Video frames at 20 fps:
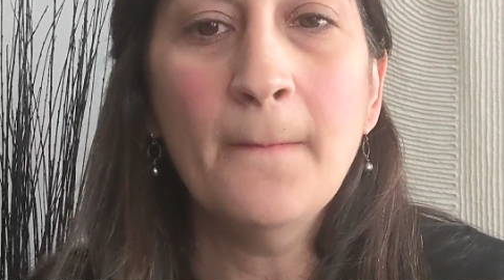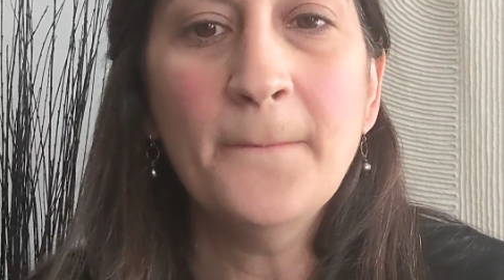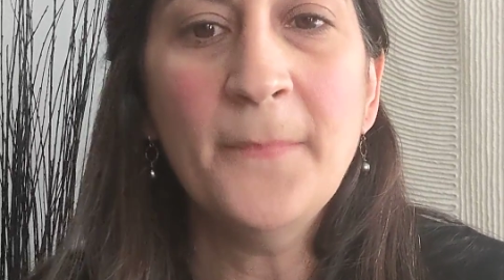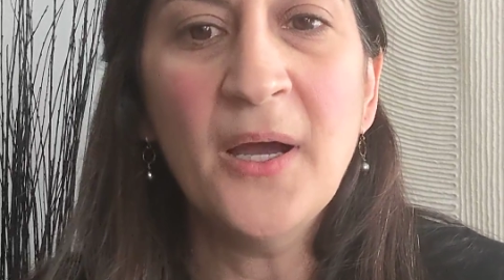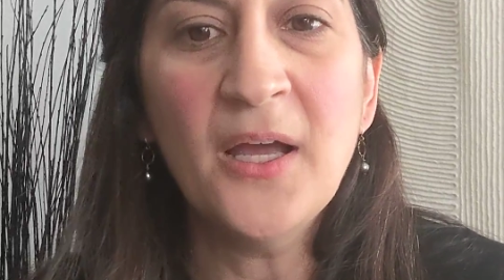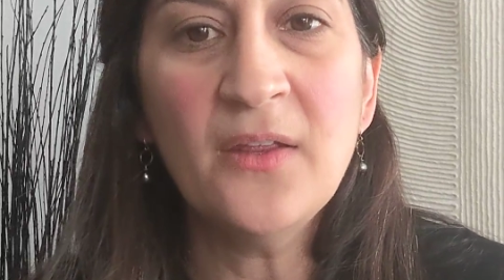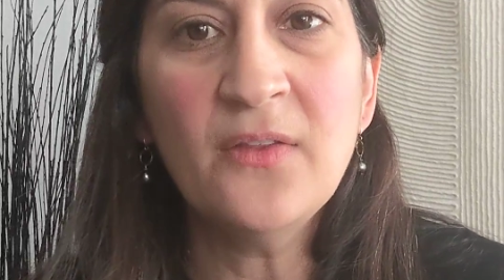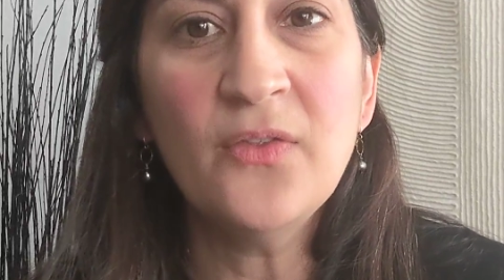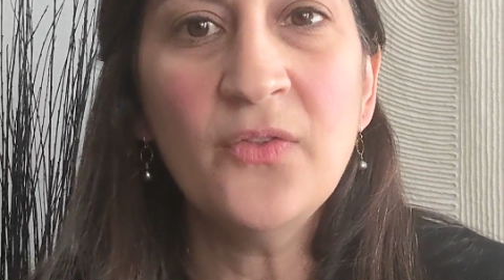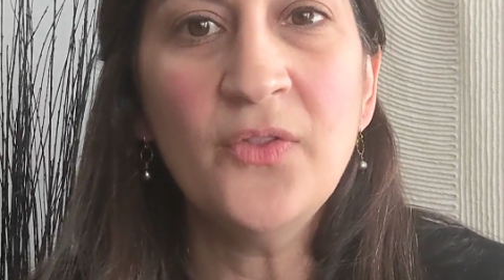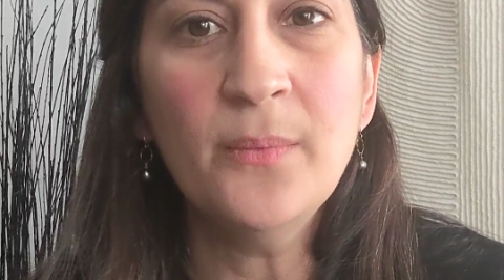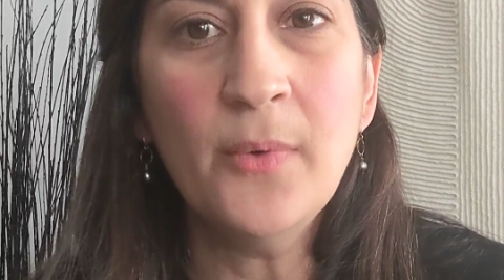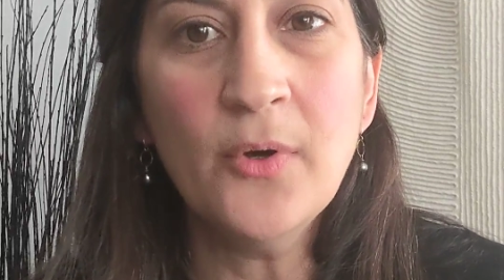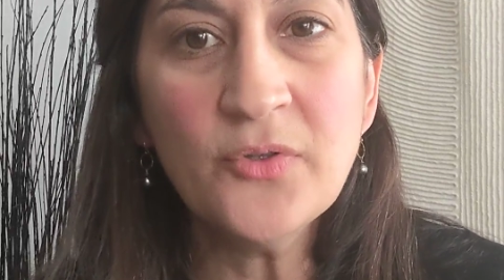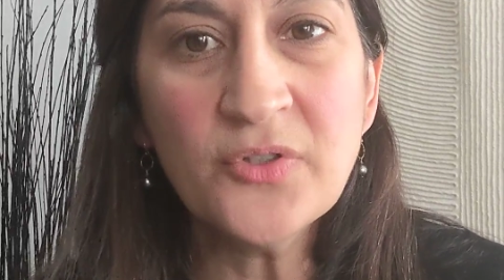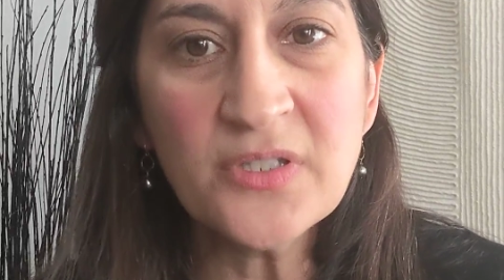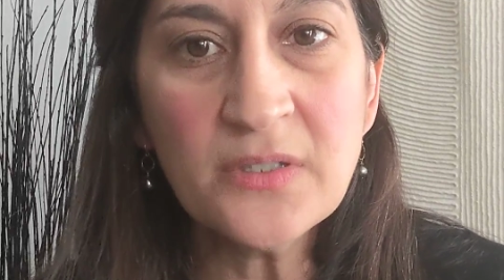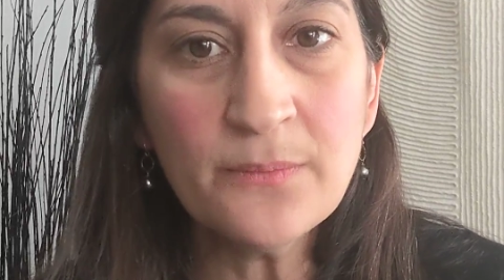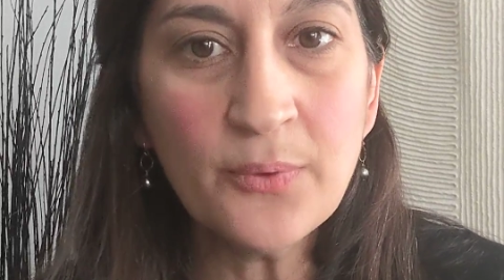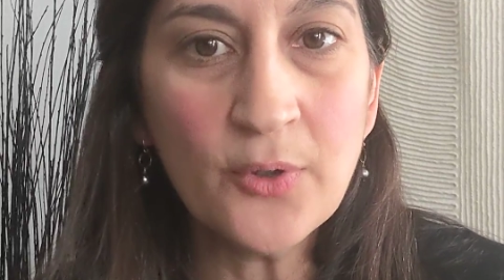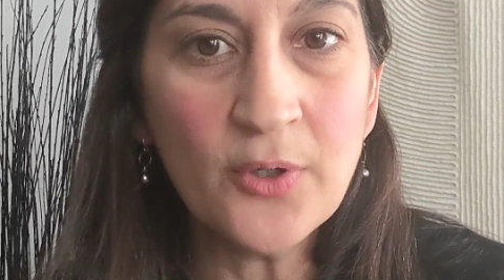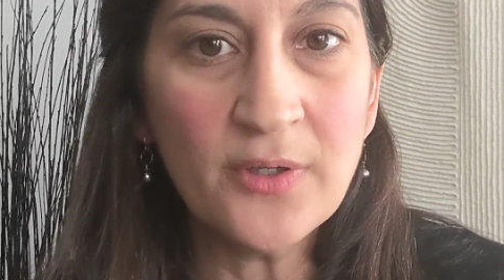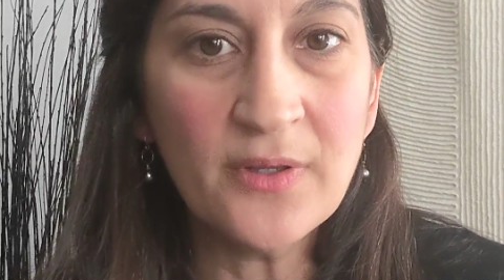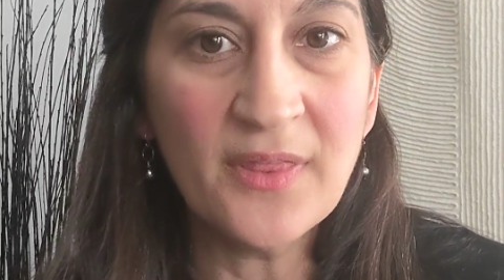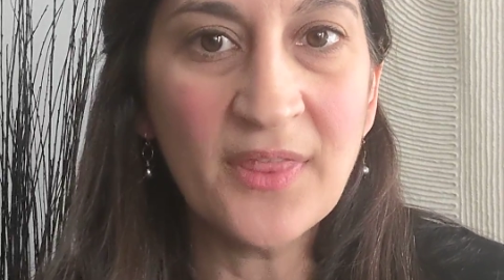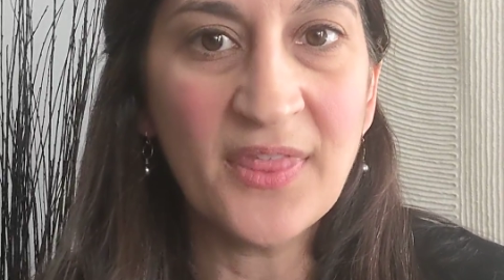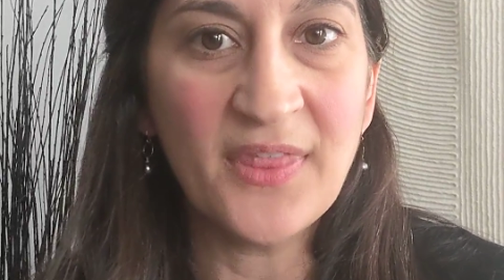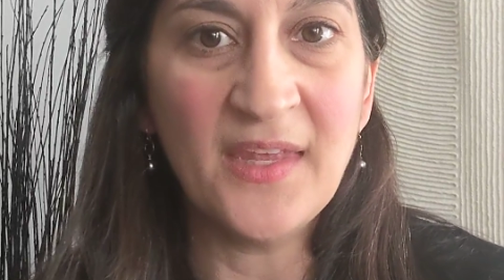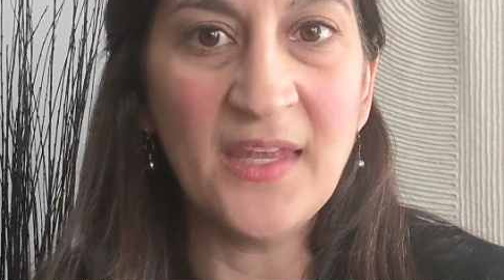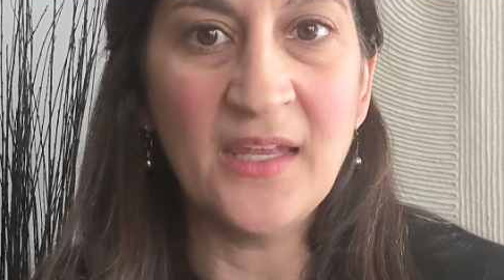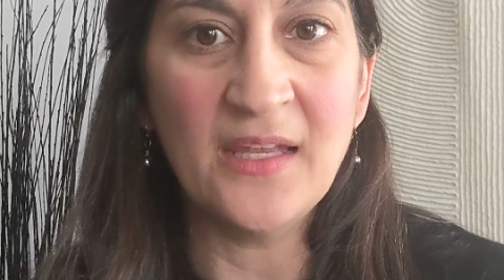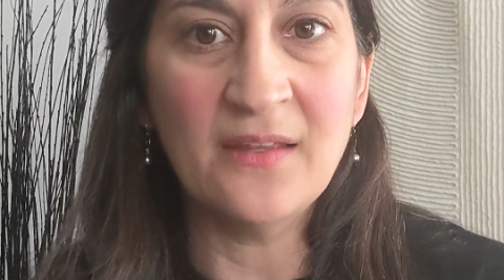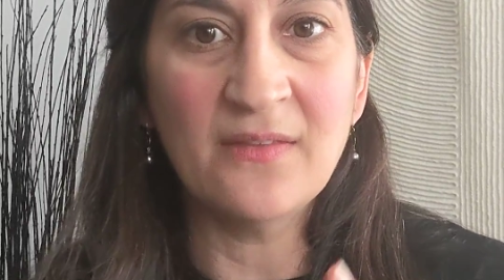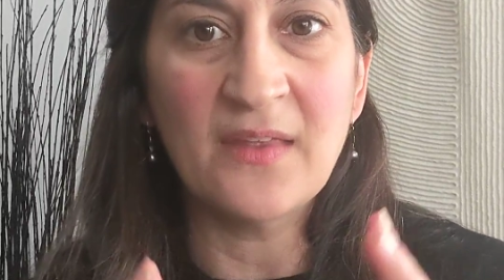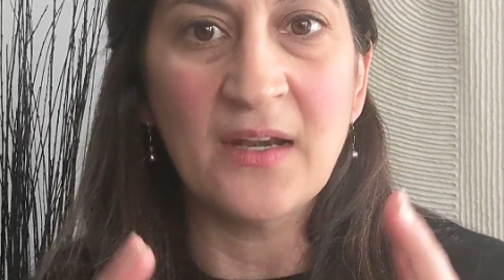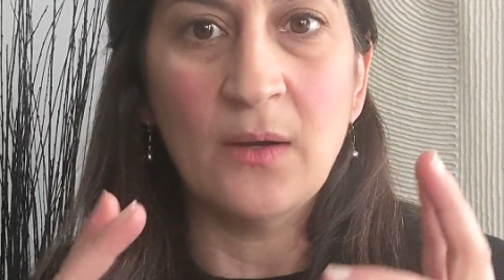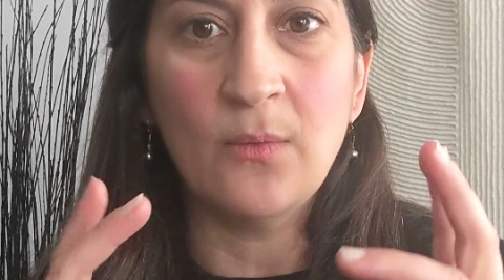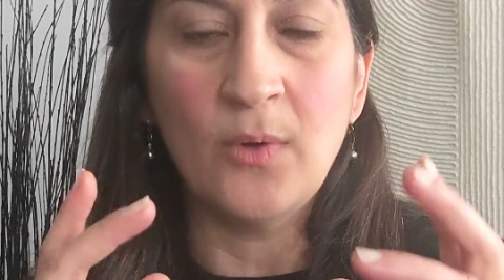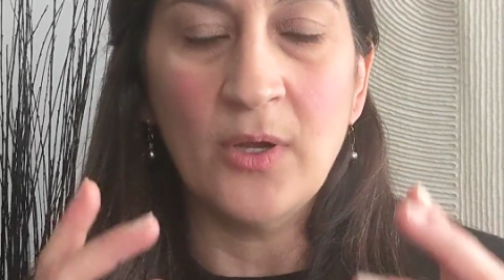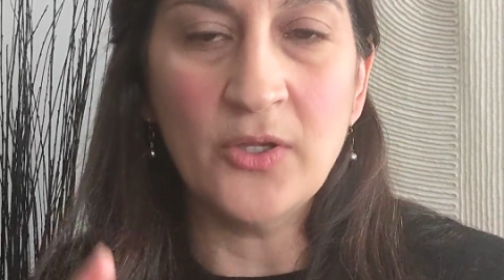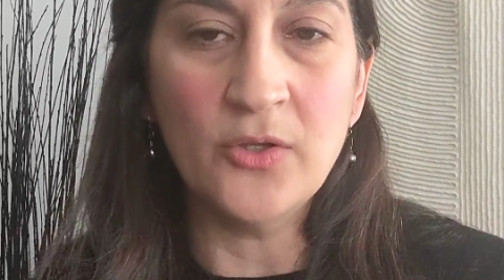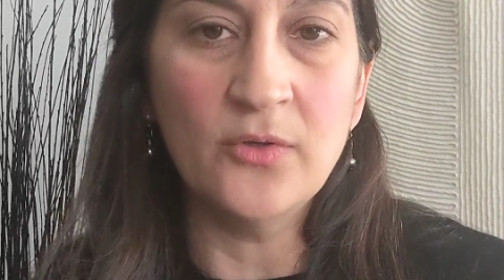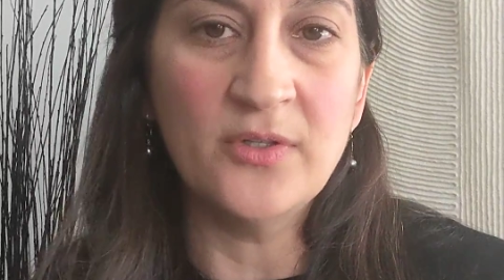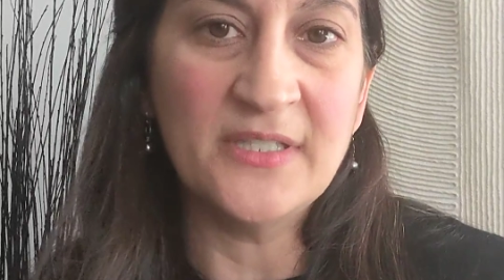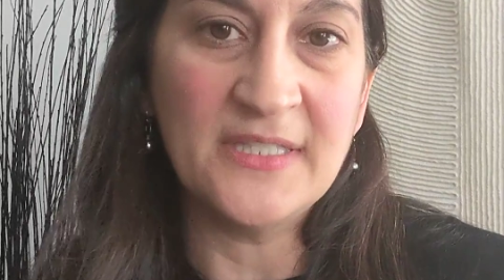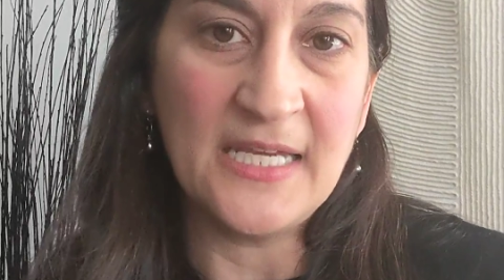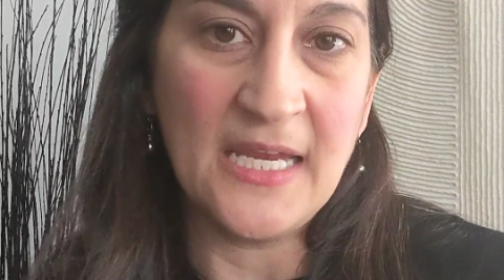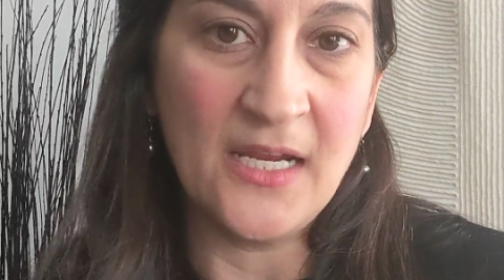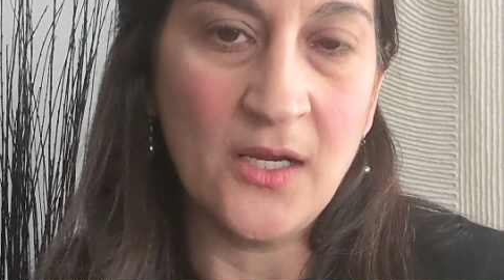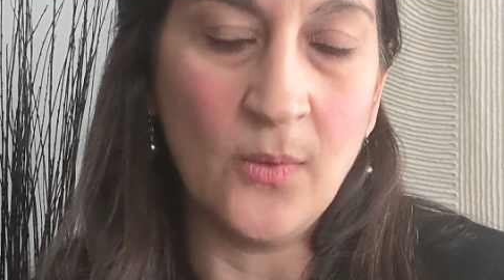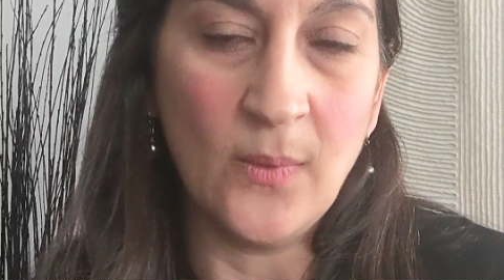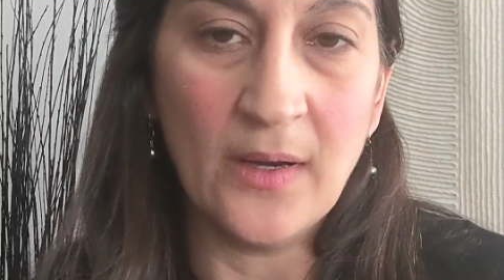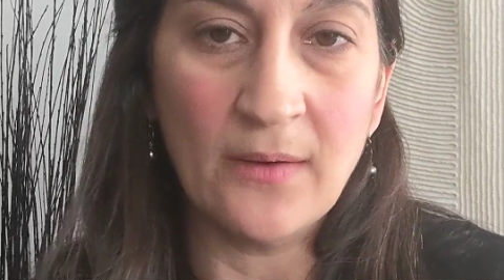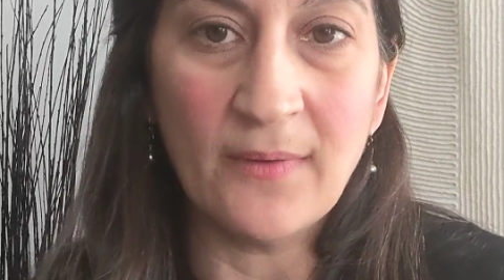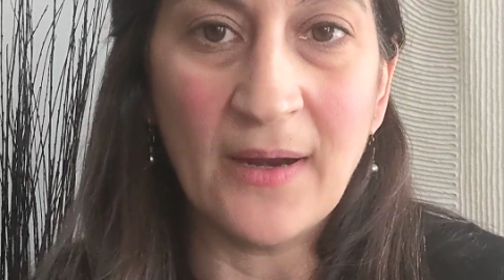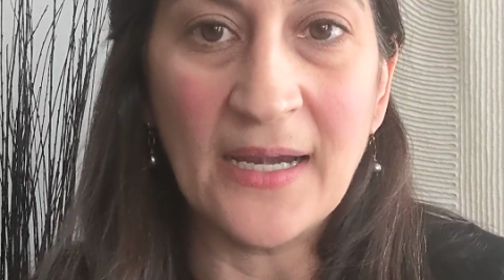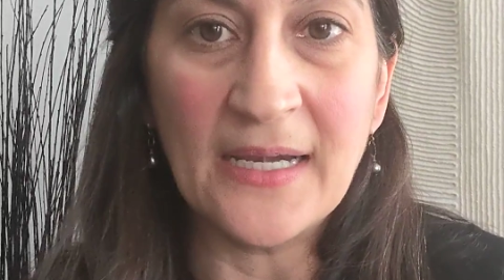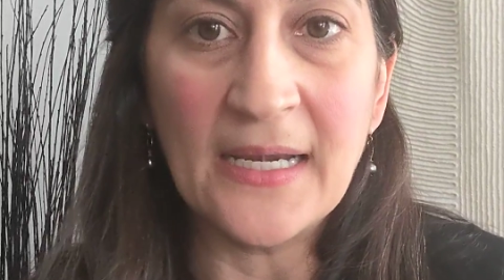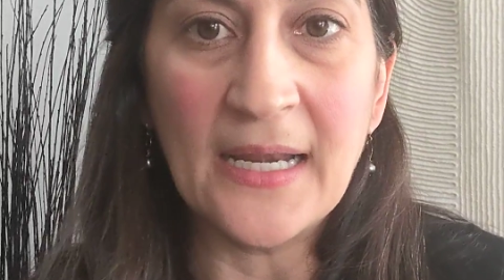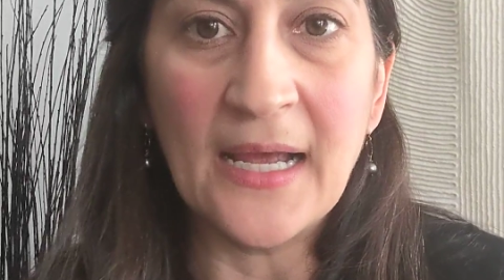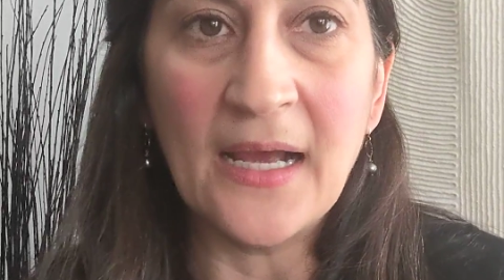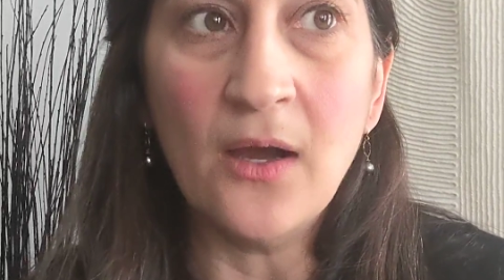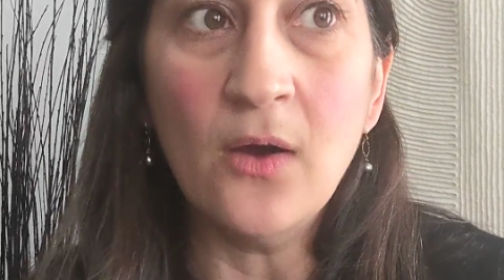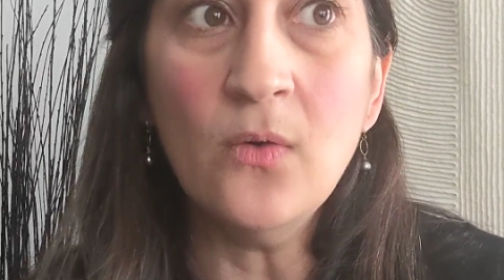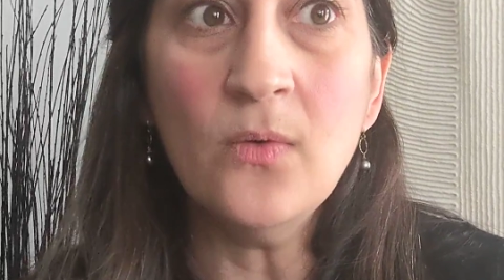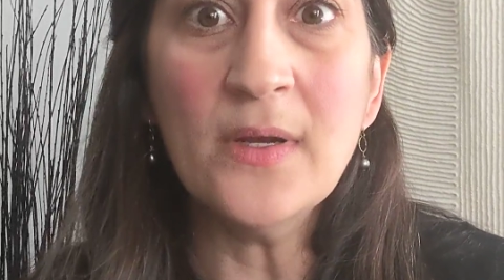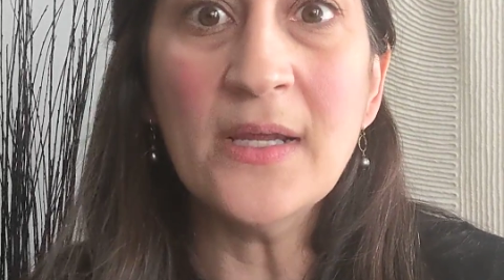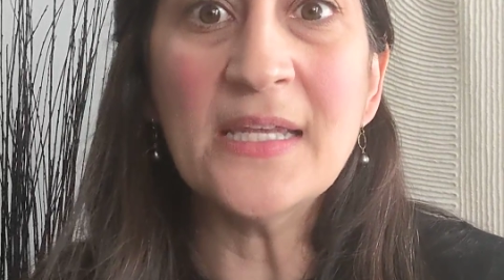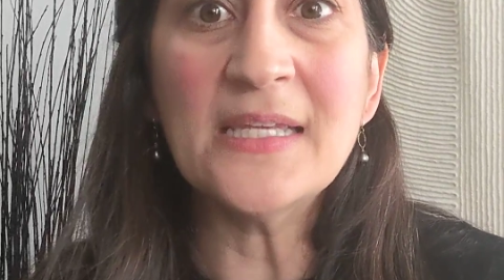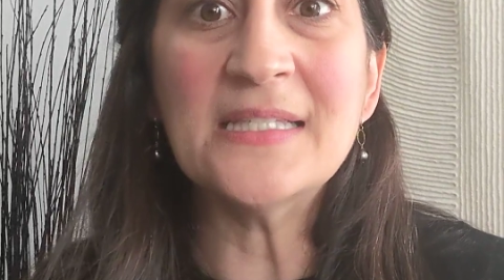But the most important thing that I want you to take away right now